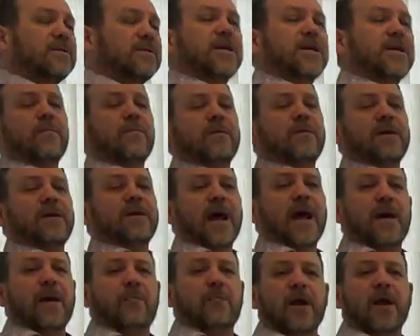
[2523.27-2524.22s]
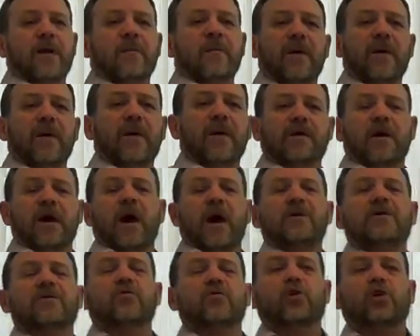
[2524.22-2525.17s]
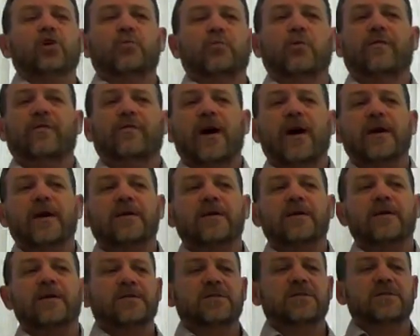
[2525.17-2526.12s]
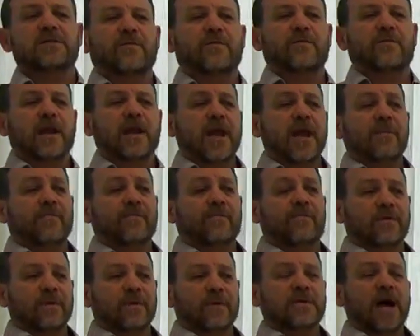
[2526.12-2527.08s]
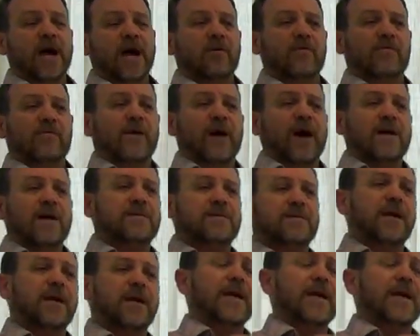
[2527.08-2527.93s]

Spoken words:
statement that Abraham made, God is going to provide Himself a lamb for the sacrifice.